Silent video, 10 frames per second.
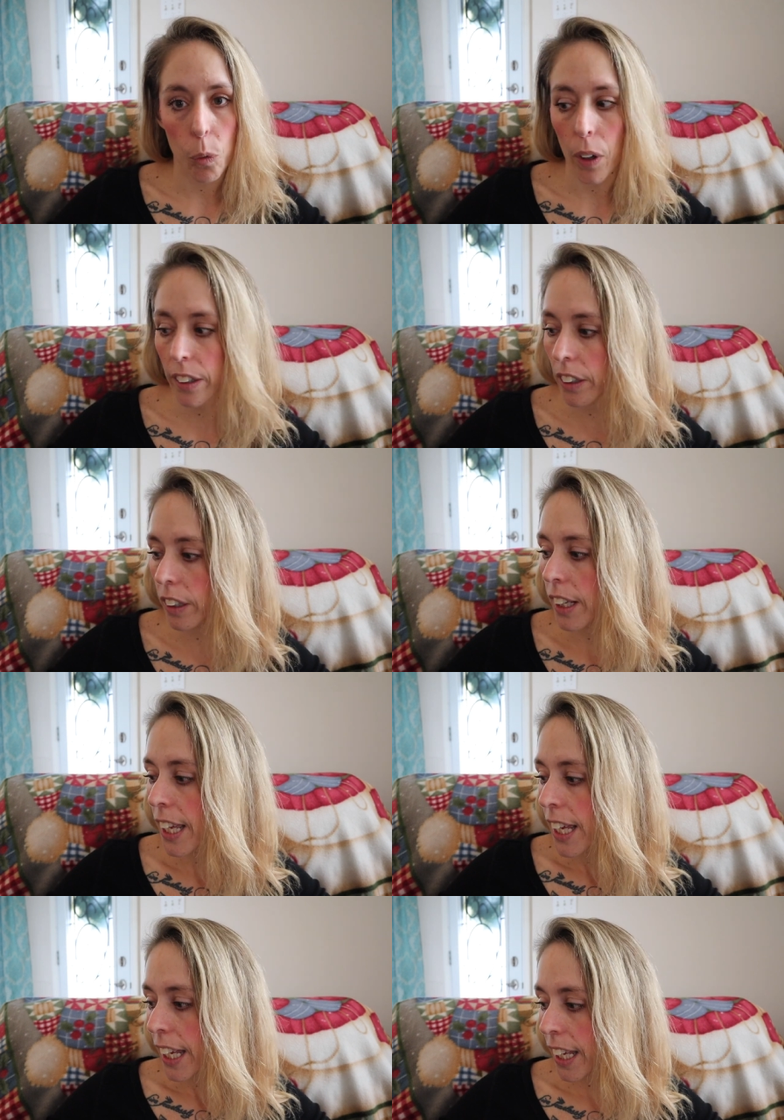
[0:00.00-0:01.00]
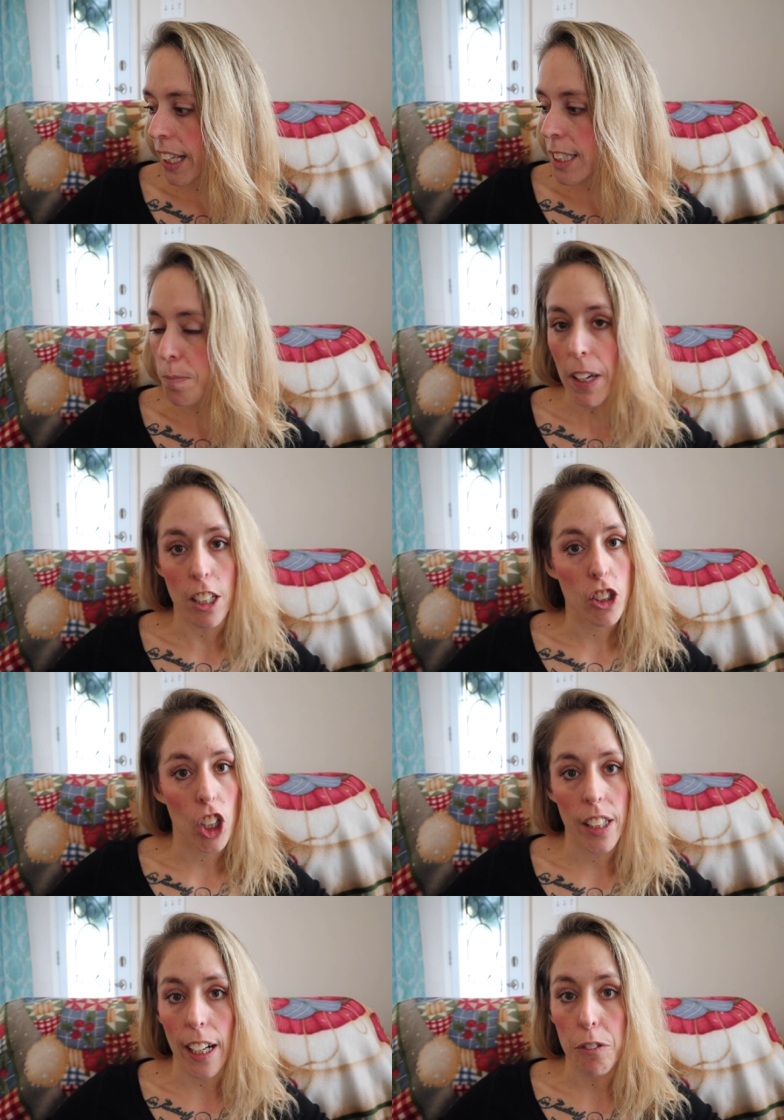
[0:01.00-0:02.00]
whether it's making
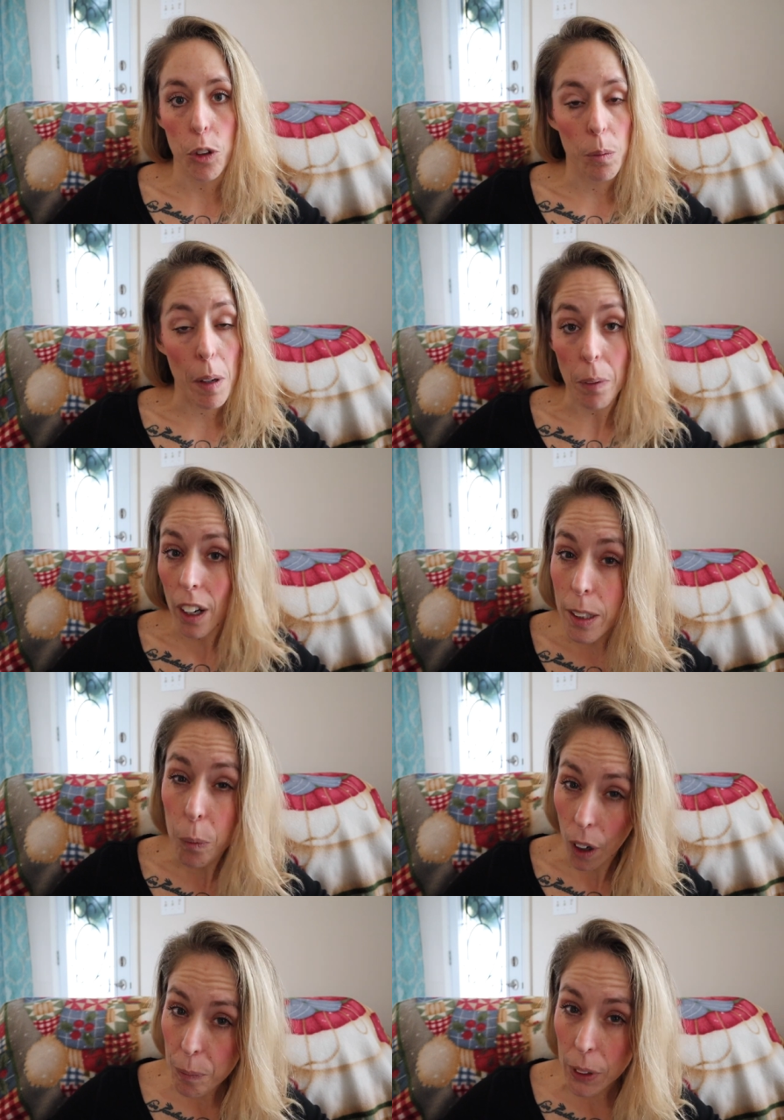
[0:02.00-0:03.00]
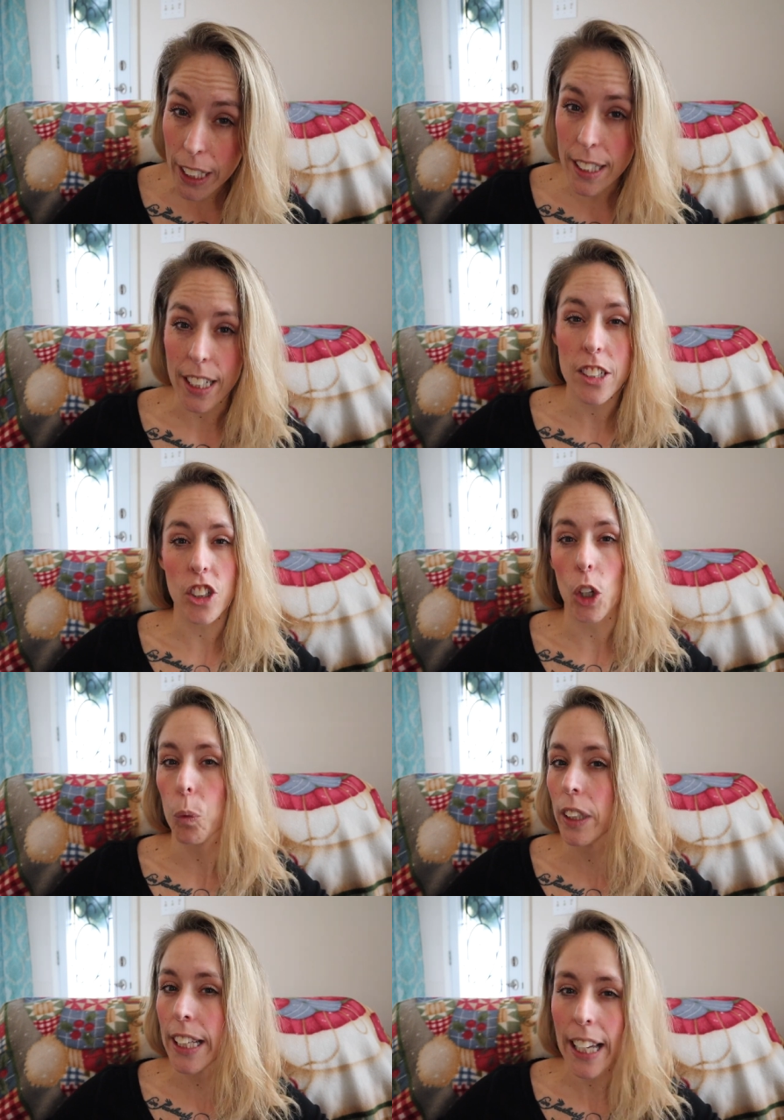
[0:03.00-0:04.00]
sure that I fuel my body properly, that I start
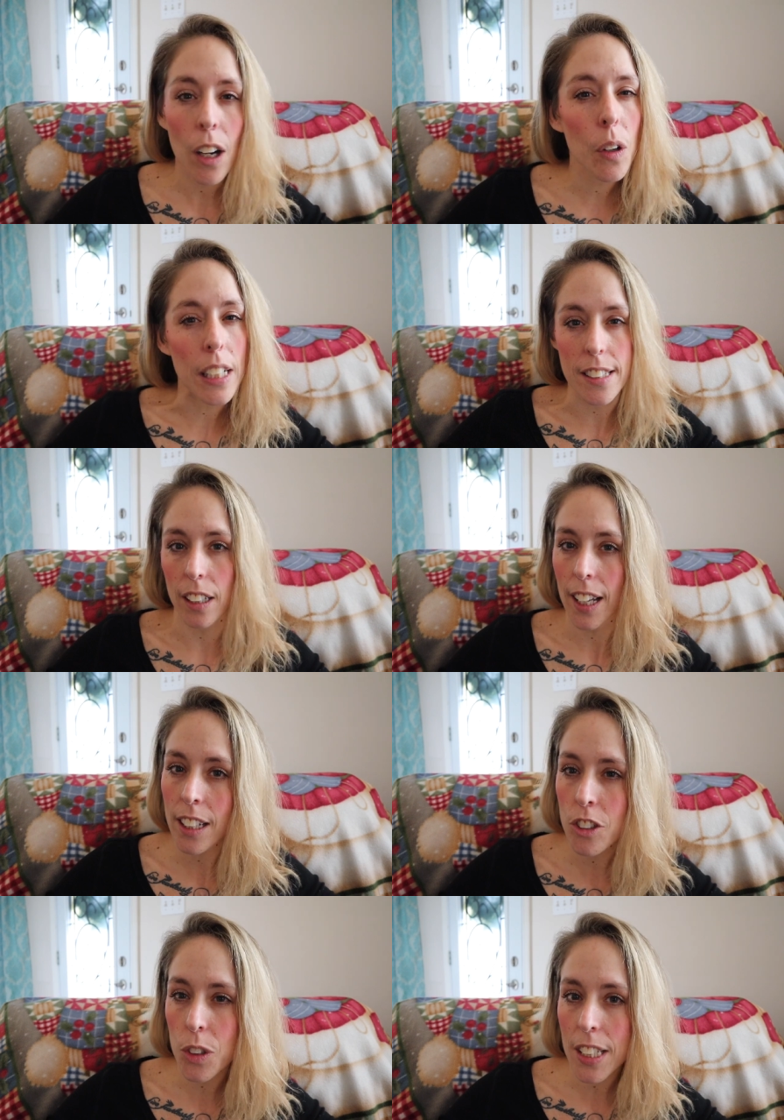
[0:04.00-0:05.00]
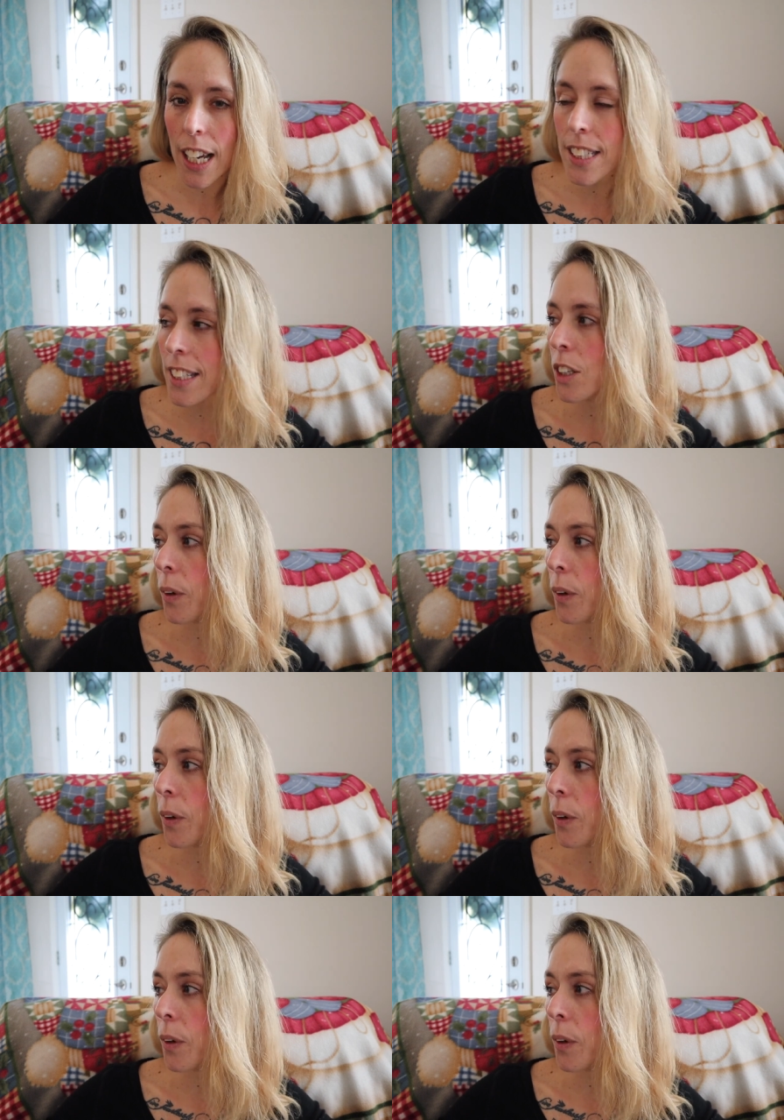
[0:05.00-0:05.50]
working out and start exercising.